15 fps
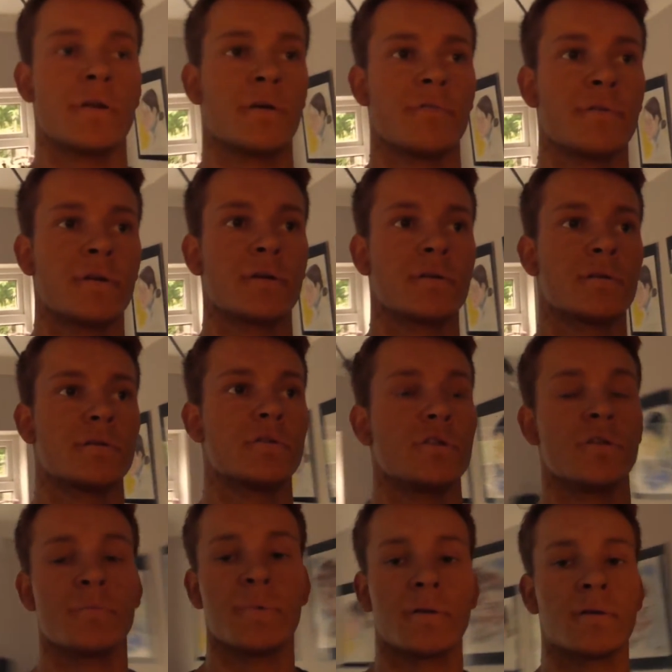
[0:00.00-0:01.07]
and I think
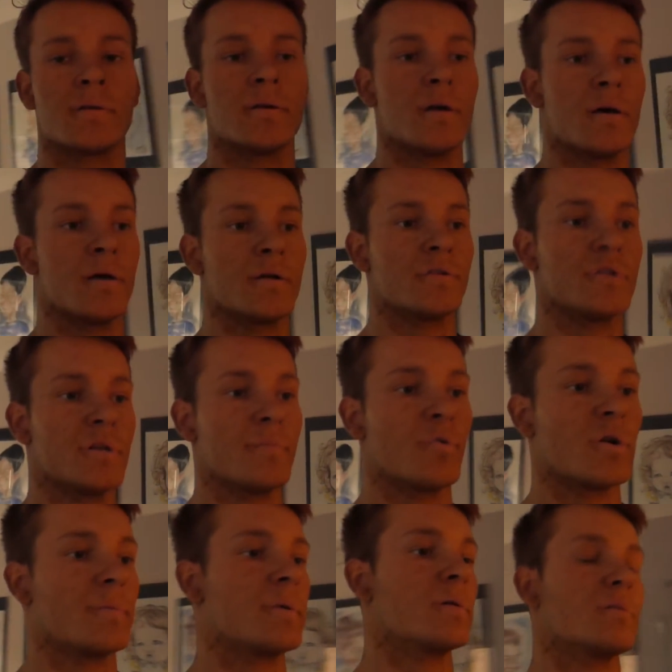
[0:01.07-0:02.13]
junior
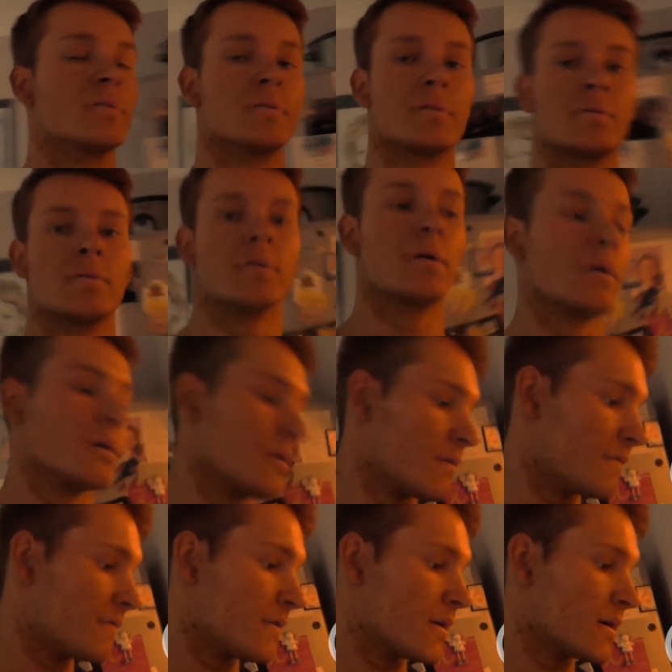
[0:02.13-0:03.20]
bodybuilders are
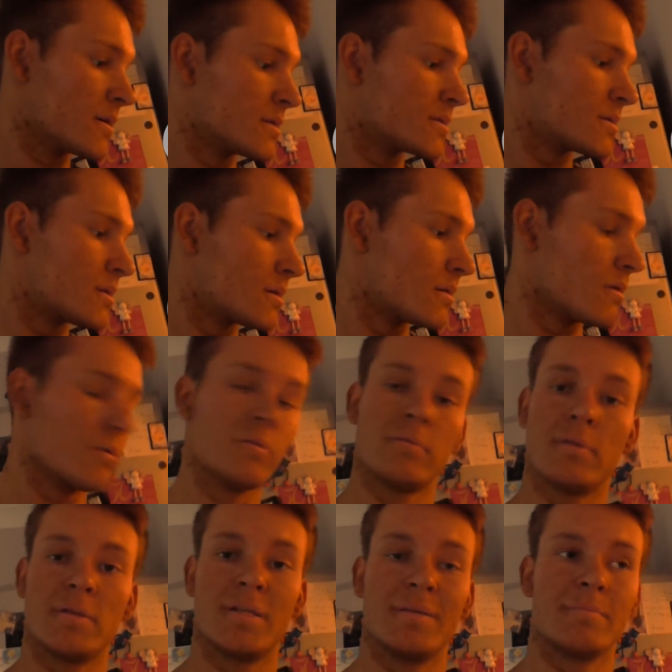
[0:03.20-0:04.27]
first
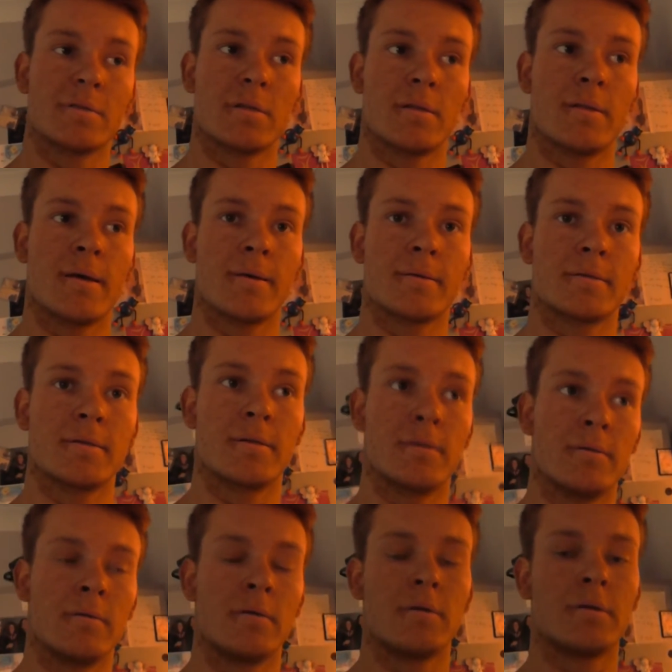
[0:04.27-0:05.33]
on, it seems like that,
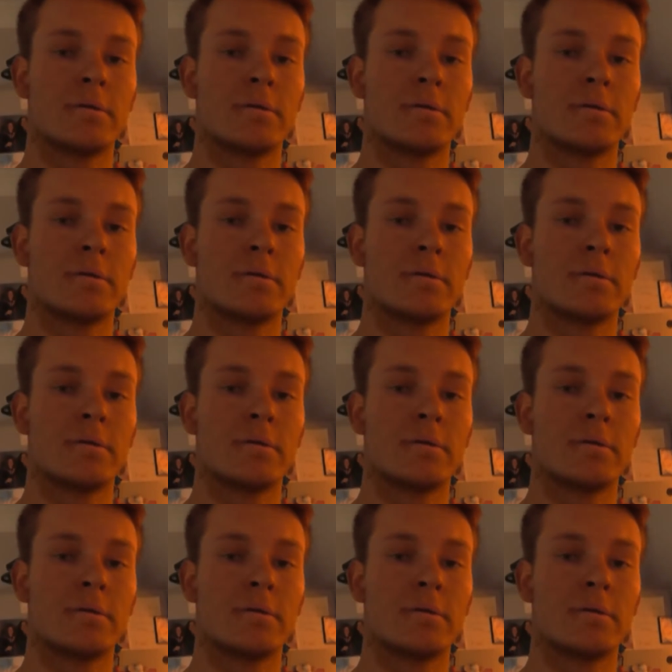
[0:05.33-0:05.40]
so